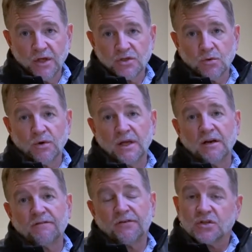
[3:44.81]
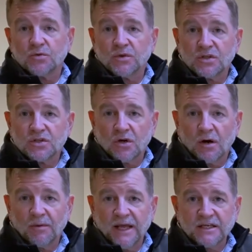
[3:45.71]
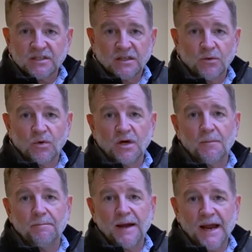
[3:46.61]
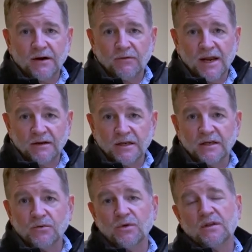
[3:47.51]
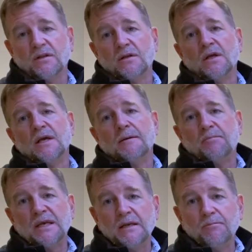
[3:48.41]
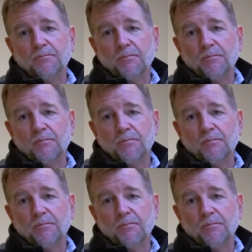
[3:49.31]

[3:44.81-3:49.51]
So we'll hit it first with the star blast, then we'll come back around to hit it with the bead